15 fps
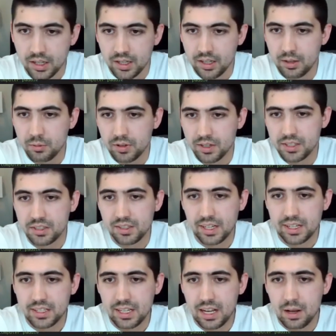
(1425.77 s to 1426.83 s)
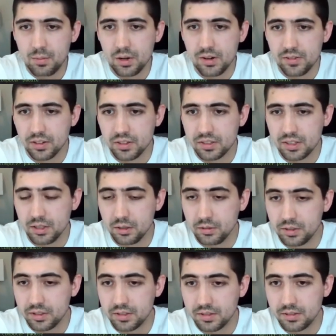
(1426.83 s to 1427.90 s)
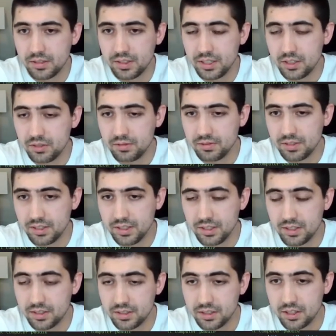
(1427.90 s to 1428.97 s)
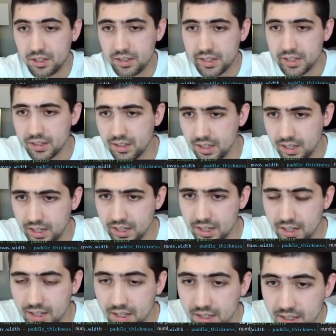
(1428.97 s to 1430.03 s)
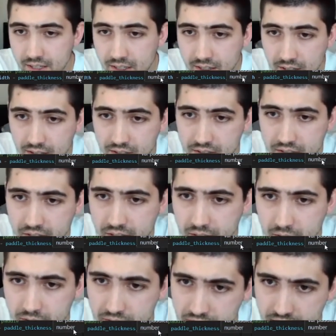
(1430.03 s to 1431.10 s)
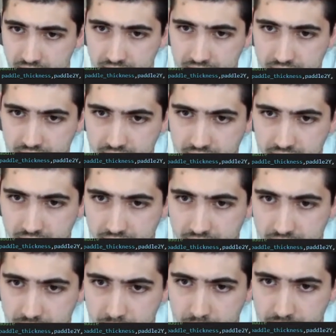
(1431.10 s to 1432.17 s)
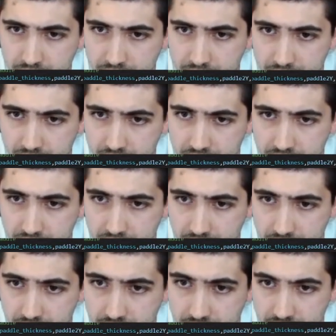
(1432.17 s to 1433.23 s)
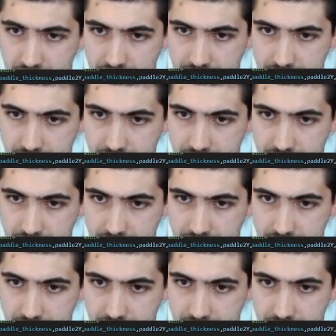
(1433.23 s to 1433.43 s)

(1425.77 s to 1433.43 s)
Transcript: And we're gonna just like tab over so it's clear that all this code is inside this big function here.